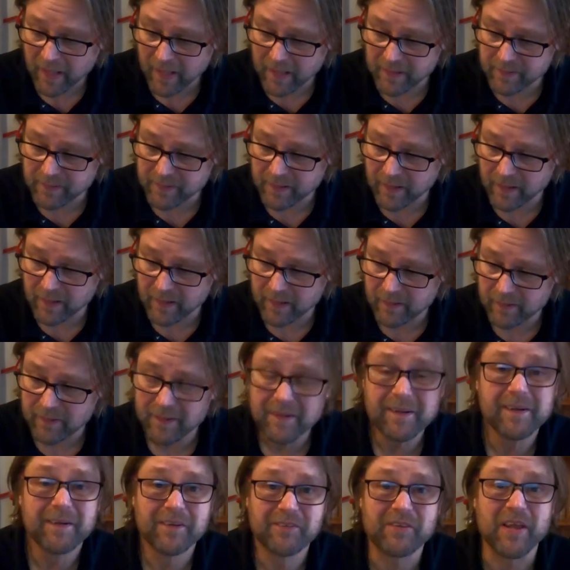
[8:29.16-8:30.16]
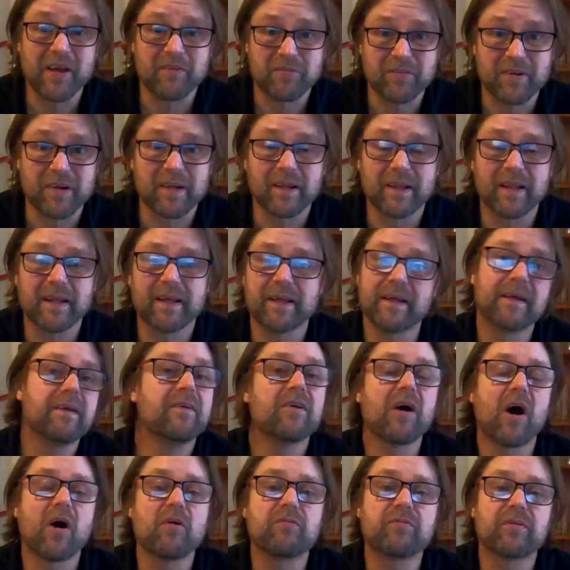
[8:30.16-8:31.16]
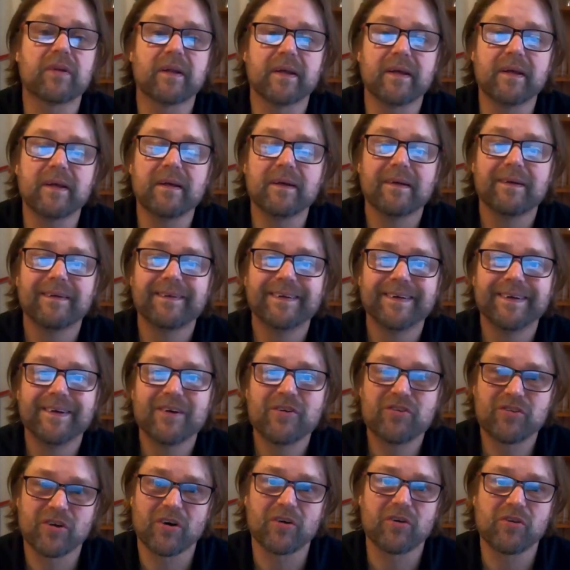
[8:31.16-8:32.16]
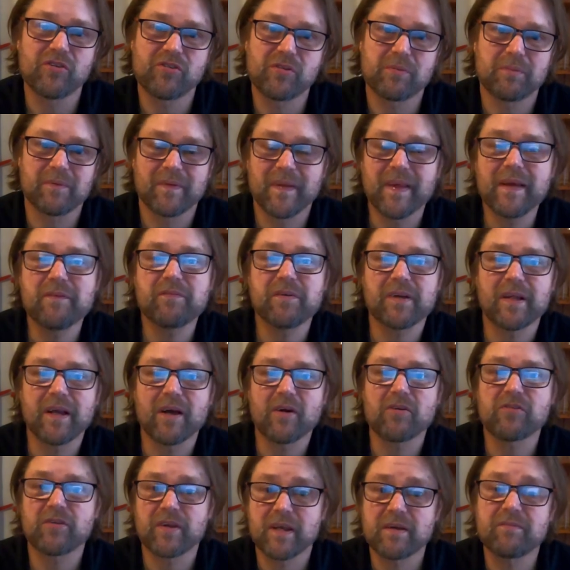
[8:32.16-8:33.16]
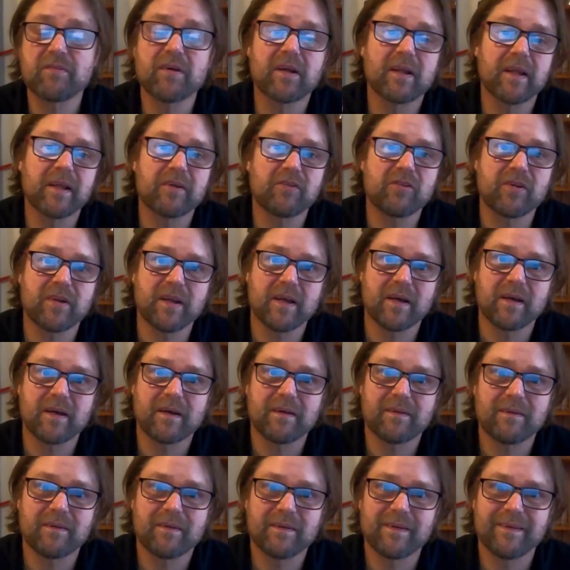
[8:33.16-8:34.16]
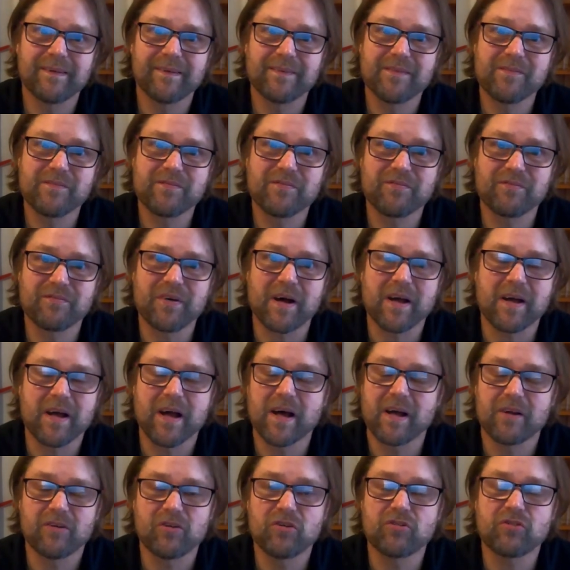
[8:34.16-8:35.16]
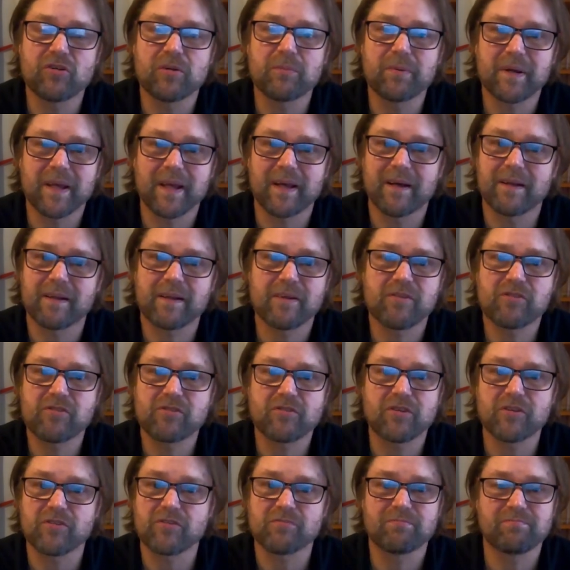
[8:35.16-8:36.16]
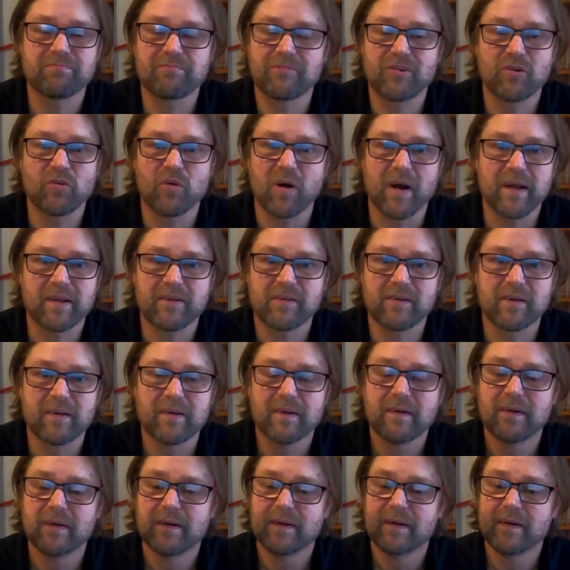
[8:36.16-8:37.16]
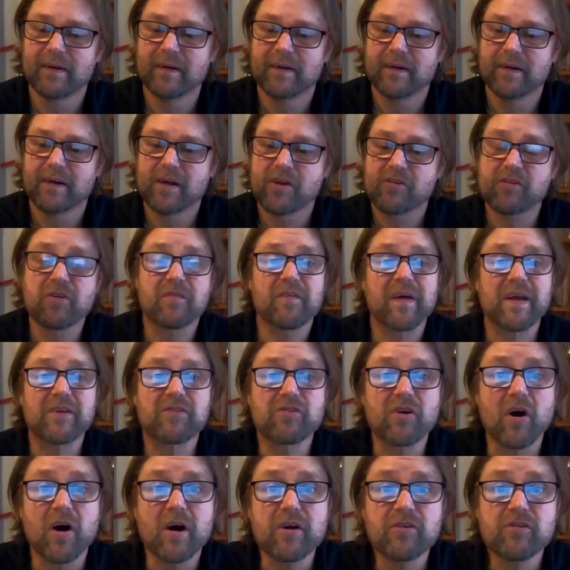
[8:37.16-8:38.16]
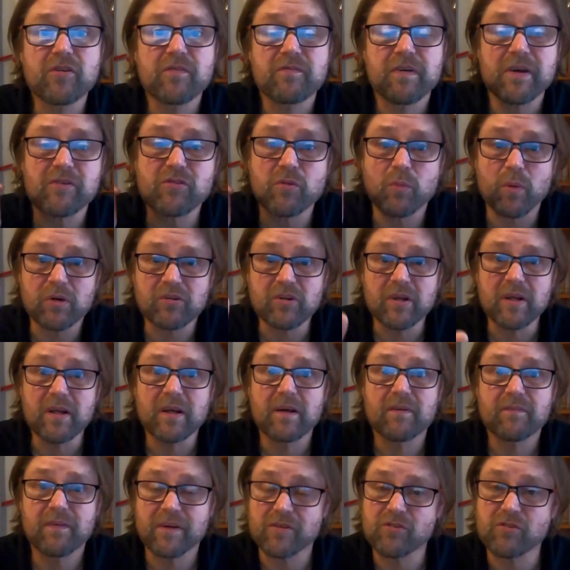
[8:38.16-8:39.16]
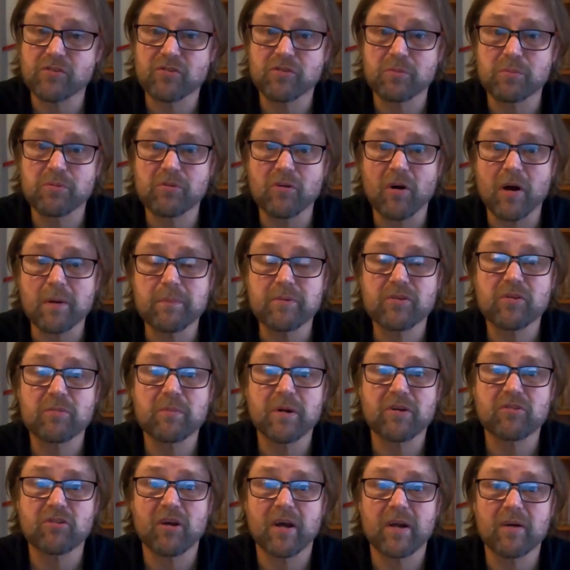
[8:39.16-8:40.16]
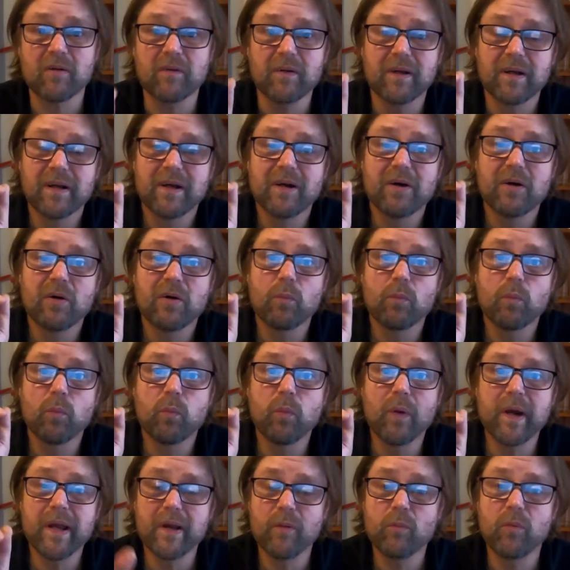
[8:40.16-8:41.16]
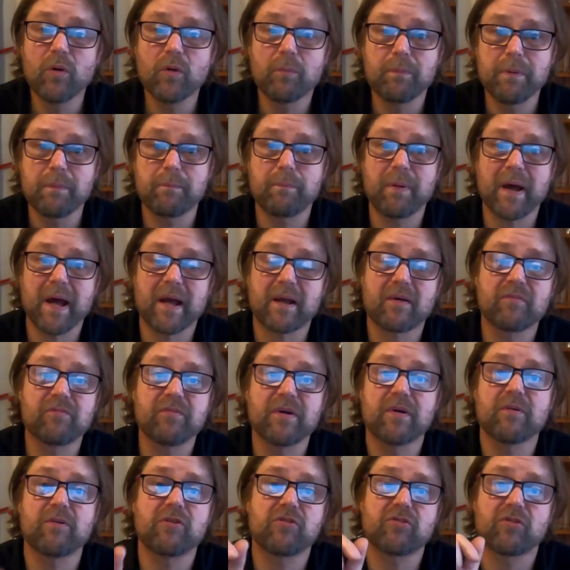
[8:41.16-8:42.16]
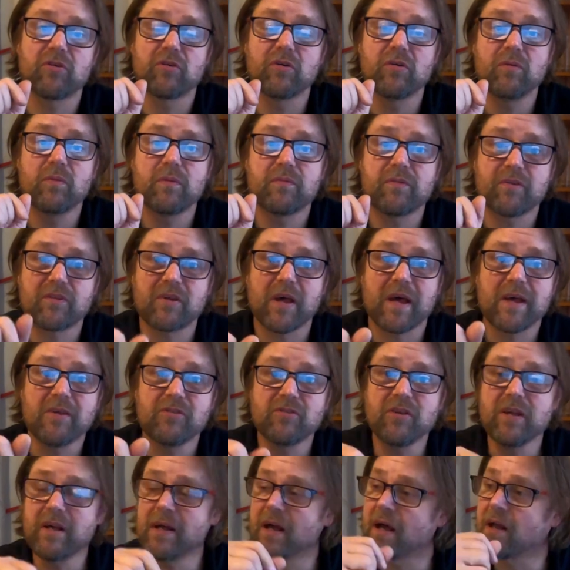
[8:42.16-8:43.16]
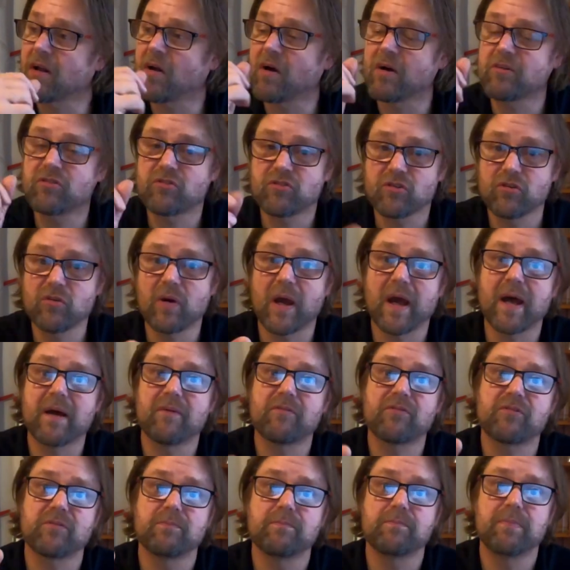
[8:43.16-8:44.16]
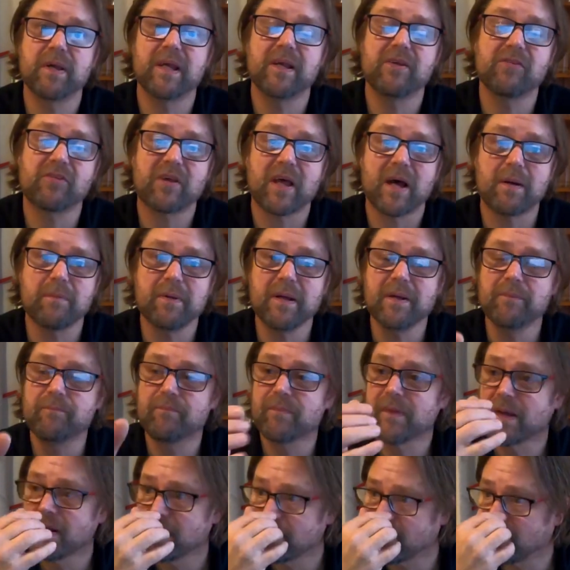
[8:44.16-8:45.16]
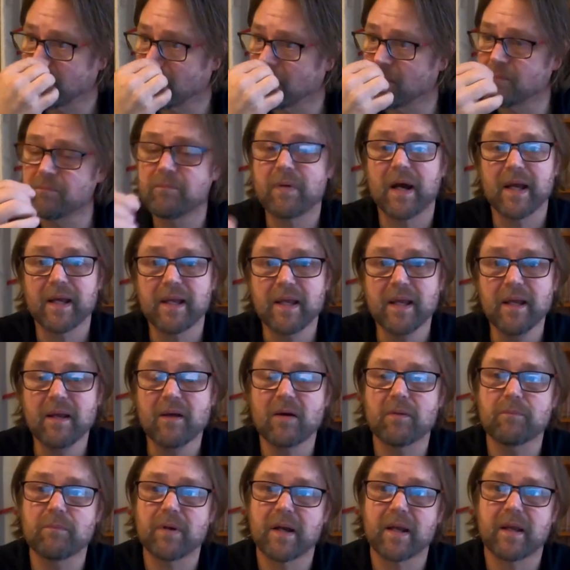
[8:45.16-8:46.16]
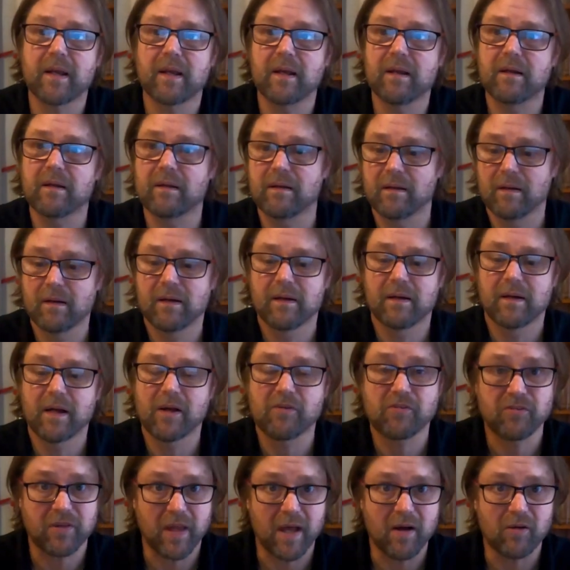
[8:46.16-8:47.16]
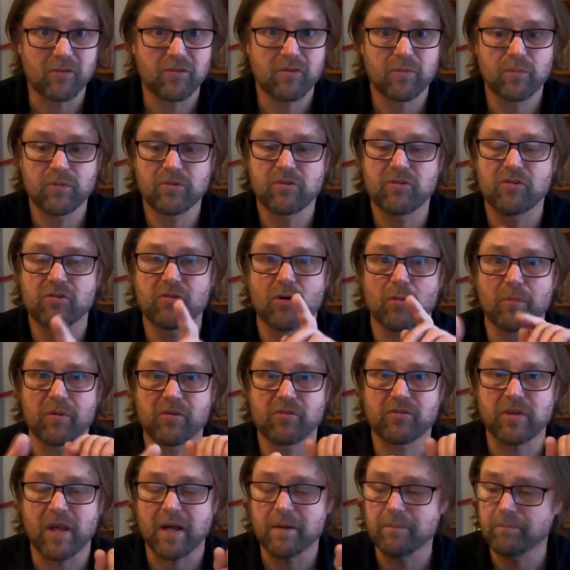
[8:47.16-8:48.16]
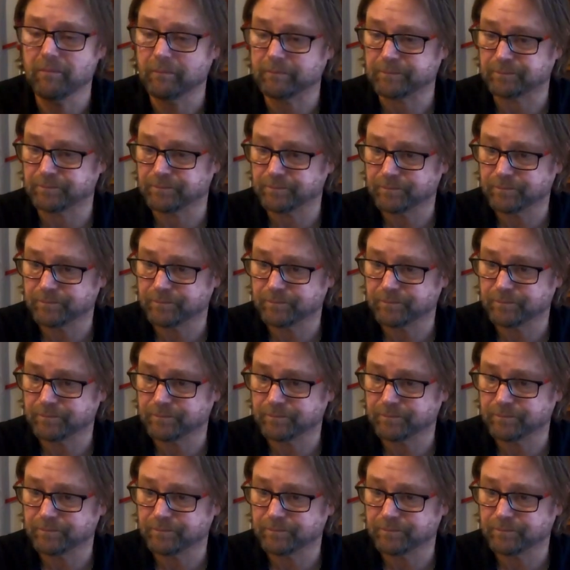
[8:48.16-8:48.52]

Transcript: and uh, definitely, hopefully, show you some of their videos and give you a link to their uh, YouTube account. It's just great. So thanks guys, thanks for watching, thanks for subscribing to my channel. We will be back very soon with a tasting and I do have some beers coming that I'm making. I'm making a stout, which is almost done.